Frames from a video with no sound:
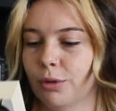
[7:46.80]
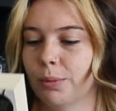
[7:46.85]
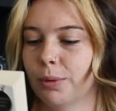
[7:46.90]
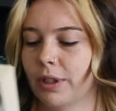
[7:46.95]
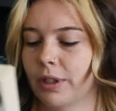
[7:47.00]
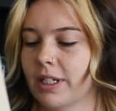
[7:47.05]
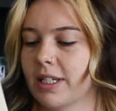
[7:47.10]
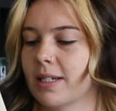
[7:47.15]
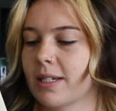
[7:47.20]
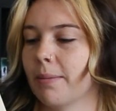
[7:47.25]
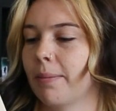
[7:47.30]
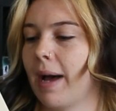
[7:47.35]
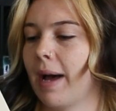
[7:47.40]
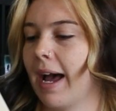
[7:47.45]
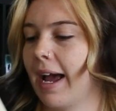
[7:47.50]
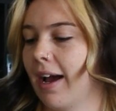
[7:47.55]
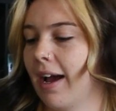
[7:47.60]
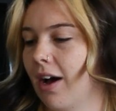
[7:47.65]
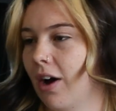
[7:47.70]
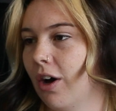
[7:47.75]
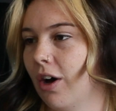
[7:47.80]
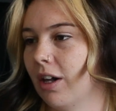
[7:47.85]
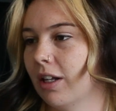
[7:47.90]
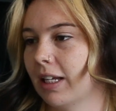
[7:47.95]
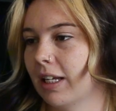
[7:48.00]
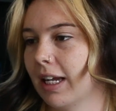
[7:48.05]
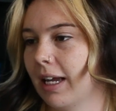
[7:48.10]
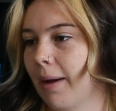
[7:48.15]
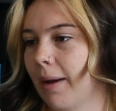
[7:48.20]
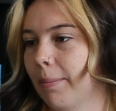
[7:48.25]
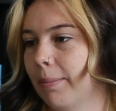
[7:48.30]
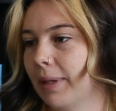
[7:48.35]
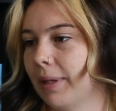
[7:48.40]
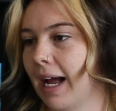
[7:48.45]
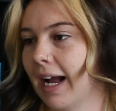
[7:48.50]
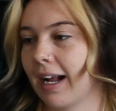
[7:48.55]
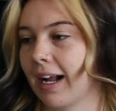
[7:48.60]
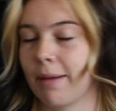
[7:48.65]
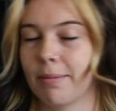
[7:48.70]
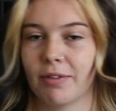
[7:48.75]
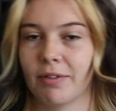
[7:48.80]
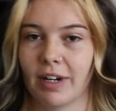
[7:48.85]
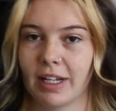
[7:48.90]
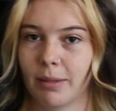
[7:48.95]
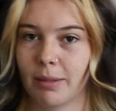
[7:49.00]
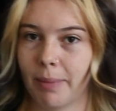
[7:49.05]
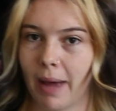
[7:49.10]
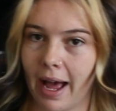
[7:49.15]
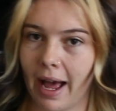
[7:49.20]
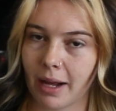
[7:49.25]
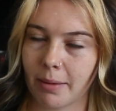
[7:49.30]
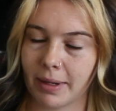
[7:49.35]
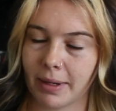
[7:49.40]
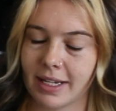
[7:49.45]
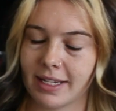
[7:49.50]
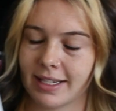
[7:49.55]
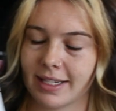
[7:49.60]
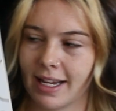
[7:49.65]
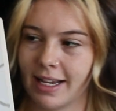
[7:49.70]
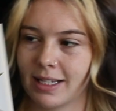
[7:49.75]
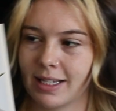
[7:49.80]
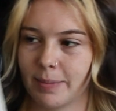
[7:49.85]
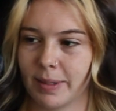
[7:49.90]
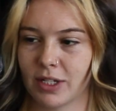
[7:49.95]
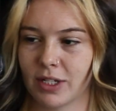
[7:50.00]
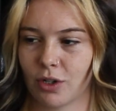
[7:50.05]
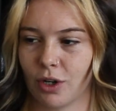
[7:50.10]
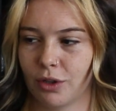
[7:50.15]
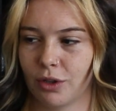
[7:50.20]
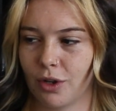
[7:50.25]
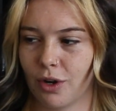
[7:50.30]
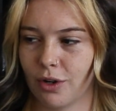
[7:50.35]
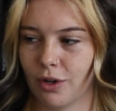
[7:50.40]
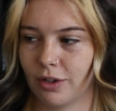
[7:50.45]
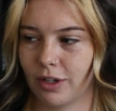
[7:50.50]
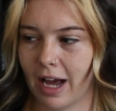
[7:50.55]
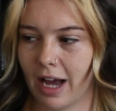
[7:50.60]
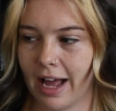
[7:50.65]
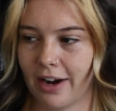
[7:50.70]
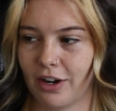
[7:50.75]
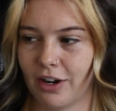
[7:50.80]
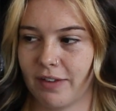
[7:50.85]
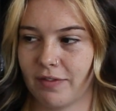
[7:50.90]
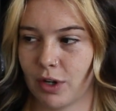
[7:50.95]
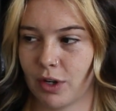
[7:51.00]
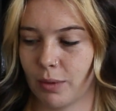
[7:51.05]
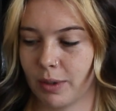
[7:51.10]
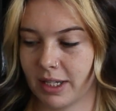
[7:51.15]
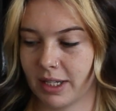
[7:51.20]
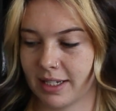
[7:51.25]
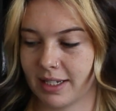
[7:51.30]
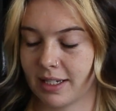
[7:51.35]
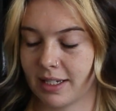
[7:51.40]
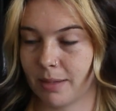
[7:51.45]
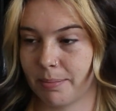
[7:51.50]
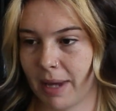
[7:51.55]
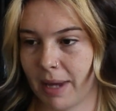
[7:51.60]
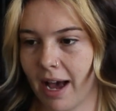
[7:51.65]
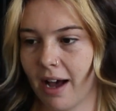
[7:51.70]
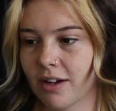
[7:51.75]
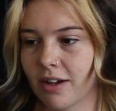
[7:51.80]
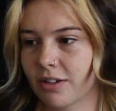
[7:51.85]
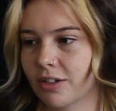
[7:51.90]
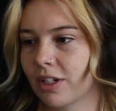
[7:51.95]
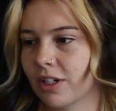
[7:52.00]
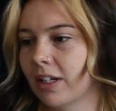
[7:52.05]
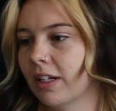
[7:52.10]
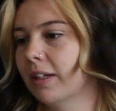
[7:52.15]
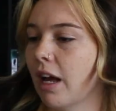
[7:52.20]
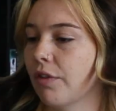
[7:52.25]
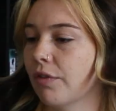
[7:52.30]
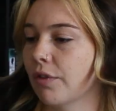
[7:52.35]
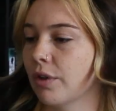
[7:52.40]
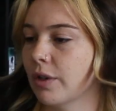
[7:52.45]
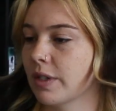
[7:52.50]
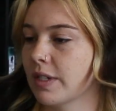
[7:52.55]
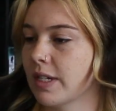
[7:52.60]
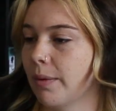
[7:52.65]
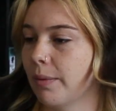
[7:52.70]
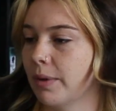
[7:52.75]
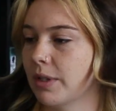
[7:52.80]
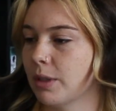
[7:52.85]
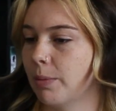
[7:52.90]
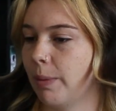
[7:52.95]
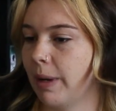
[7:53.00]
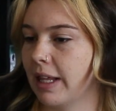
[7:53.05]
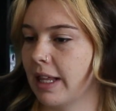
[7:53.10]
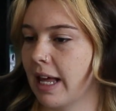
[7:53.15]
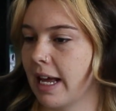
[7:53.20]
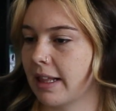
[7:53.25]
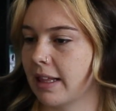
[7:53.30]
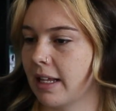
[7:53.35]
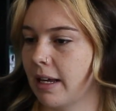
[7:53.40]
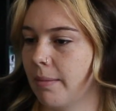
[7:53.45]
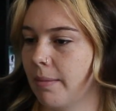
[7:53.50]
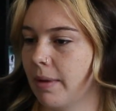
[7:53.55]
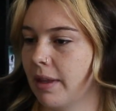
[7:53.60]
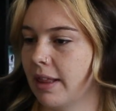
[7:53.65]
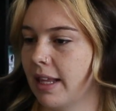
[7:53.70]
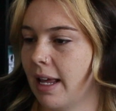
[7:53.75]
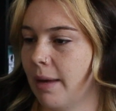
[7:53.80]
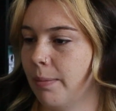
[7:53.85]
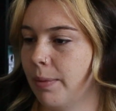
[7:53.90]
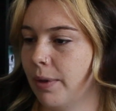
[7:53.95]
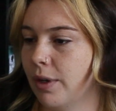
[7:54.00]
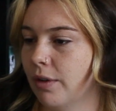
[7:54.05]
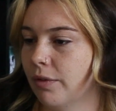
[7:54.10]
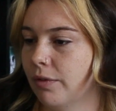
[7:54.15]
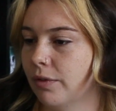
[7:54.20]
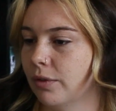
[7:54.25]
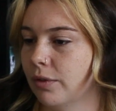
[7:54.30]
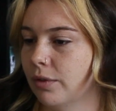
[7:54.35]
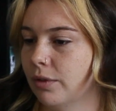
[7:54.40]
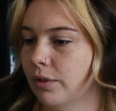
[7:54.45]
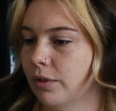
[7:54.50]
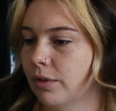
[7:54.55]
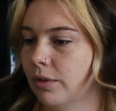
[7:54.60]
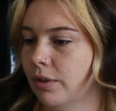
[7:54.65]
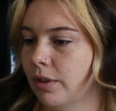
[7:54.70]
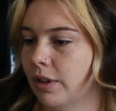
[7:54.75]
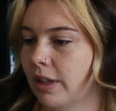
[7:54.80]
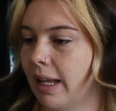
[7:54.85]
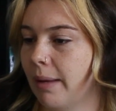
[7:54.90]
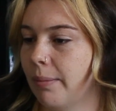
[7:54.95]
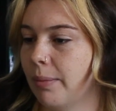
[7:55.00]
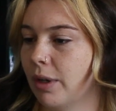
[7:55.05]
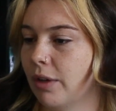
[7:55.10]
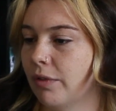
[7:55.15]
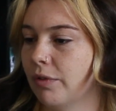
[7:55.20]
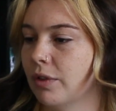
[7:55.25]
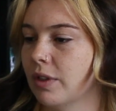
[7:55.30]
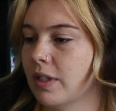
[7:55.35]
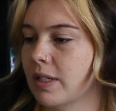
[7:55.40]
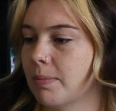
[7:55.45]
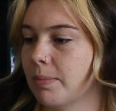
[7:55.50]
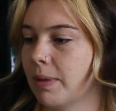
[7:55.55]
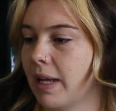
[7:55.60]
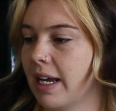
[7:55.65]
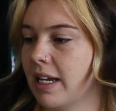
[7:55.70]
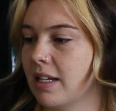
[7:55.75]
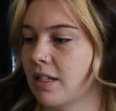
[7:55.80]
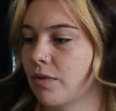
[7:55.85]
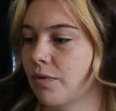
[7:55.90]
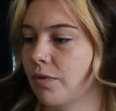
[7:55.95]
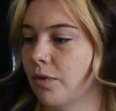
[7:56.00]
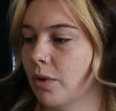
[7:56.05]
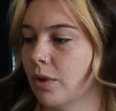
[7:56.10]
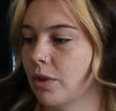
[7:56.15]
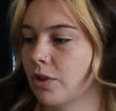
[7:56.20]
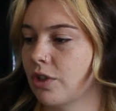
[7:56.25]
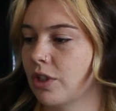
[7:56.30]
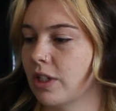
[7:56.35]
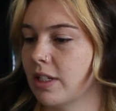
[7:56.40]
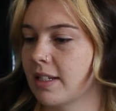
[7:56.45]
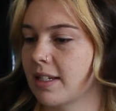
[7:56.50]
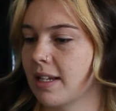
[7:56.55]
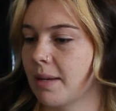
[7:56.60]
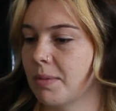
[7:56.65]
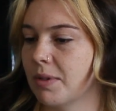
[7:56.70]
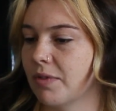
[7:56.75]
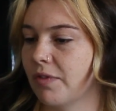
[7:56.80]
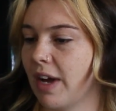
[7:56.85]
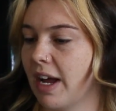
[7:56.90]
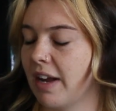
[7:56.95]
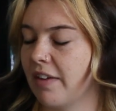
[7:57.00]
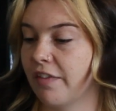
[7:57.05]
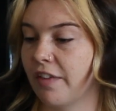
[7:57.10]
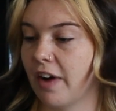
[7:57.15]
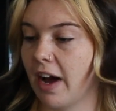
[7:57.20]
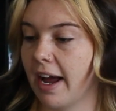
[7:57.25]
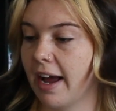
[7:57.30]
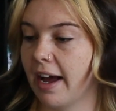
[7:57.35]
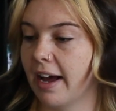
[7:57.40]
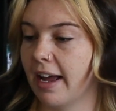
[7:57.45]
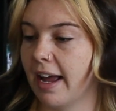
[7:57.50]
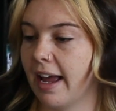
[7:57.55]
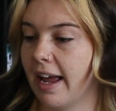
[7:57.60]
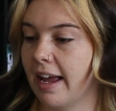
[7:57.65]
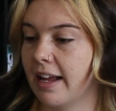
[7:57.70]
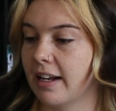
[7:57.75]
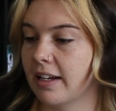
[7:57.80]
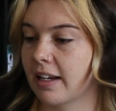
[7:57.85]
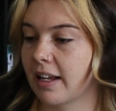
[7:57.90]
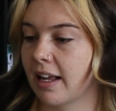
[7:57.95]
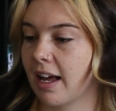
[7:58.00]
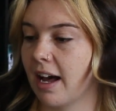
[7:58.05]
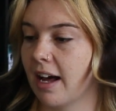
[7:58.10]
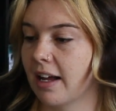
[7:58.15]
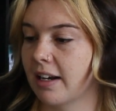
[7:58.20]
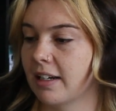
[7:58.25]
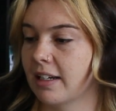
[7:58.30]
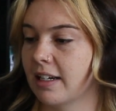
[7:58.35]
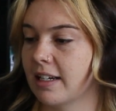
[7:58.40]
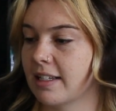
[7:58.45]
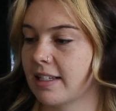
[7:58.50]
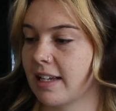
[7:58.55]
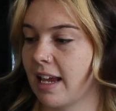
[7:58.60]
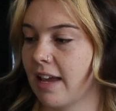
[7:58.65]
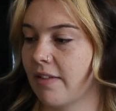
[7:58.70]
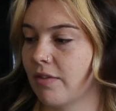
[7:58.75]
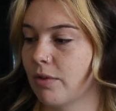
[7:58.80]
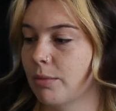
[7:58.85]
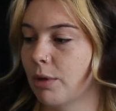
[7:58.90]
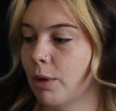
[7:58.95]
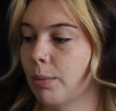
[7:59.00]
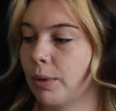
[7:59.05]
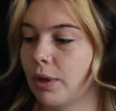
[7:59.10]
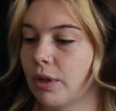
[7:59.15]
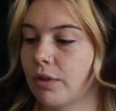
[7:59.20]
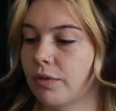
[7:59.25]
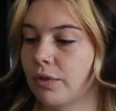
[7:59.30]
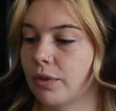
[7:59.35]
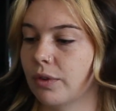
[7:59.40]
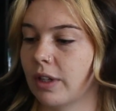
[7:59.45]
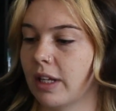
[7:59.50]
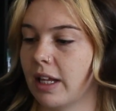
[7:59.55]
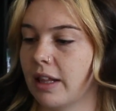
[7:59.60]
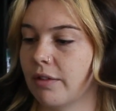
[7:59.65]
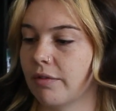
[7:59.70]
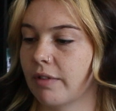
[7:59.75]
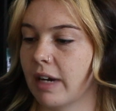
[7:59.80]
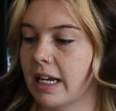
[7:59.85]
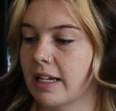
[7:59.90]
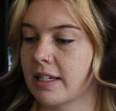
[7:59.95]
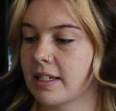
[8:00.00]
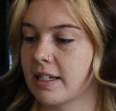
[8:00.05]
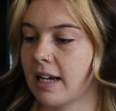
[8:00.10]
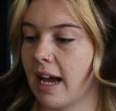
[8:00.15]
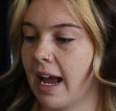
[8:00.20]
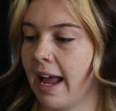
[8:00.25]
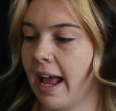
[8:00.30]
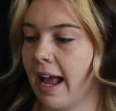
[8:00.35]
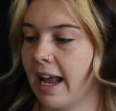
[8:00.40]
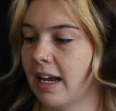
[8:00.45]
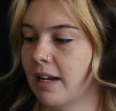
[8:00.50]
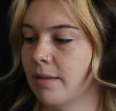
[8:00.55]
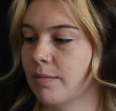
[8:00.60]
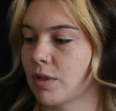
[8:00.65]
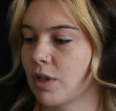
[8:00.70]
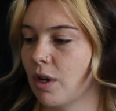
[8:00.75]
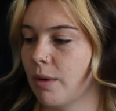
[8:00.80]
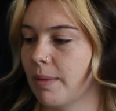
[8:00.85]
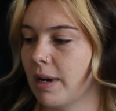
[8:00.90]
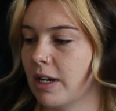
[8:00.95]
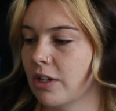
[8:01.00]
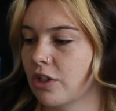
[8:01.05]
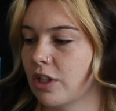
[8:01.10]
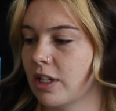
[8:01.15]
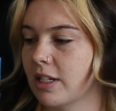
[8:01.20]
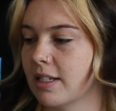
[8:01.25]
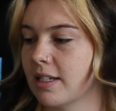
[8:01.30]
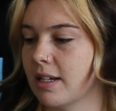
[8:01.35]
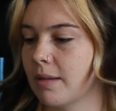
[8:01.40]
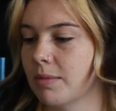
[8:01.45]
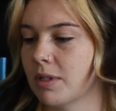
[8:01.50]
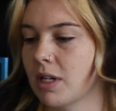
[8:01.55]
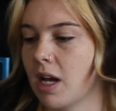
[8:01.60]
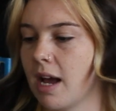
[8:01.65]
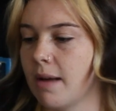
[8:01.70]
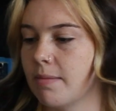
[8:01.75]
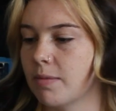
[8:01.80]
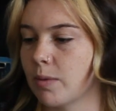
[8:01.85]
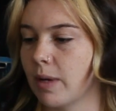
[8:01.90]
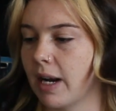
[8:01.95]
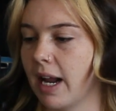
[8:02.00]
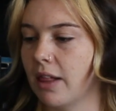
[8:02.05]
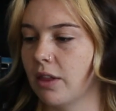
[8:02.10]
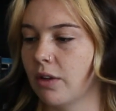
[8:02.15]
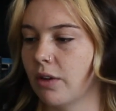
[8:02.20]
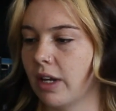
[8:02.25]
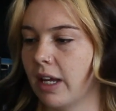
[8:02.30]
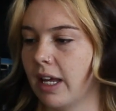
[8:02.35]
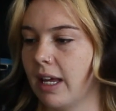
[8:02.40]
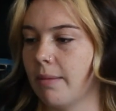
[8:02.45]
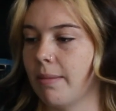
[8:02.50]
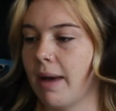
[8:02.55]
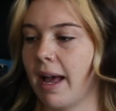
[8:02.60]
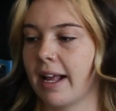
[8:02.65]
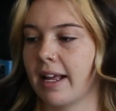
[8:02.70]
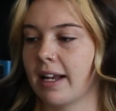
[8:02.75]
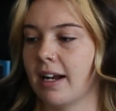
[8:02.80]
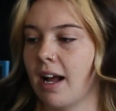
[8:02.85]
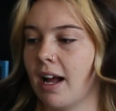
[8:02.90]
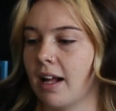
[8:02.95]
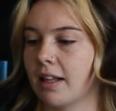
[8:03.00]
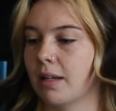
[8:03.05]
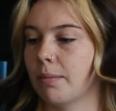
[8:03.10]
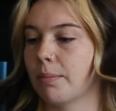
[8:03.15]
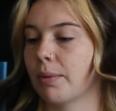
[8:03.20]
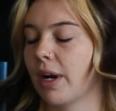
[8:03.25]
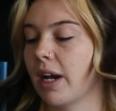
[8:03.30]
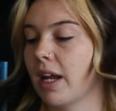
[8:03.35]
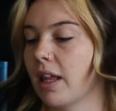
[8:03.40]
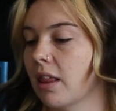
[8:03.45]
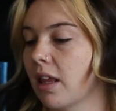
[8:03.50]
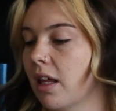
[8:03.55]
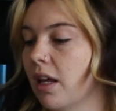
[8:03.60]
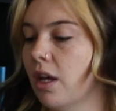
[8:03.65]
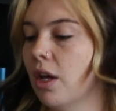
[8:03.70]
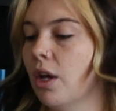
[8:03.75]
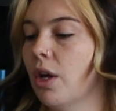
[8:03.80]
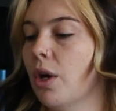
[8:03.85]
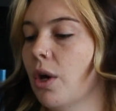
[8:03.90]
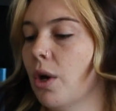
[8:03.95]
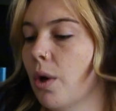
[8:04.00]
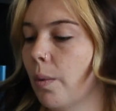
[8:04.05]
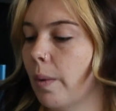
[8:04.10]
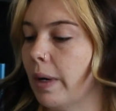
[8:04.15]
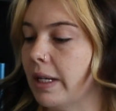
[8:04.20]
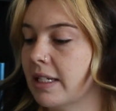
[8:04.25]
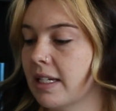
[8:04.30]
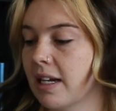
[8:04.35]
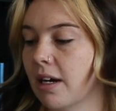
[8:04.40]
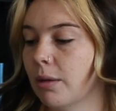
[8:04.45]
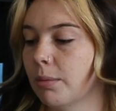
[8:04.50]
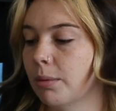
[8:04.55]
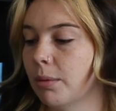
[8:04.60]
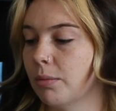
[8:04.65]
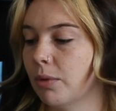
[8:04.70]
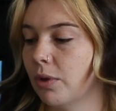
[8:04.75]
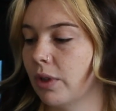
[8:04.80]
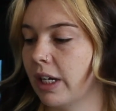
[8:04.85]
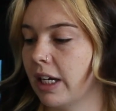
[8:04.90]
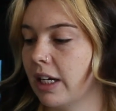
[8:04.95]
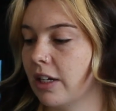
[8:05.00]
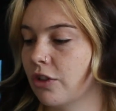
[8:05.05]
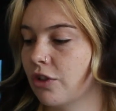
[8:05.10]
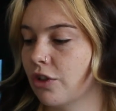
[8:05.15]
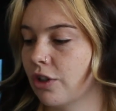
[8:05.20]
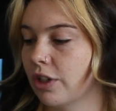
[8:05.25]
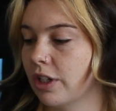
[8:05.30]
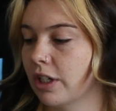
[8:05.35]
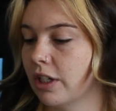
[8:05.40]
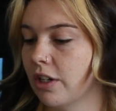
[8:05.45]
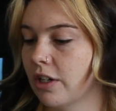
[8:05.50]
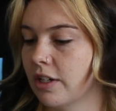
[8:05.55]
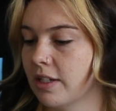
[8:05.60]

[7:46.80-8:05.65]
Prince by Holly Black. I'm gonna read the back because it's been so long I don't even know what this is about. Of course I want to be like them. They're beautiful as blades forged in some divine fire, and Carden is even more beautiful than the rest. I hate him so much that sometimes when I look at him I can hardly breathe. One terrible morning, Jude and her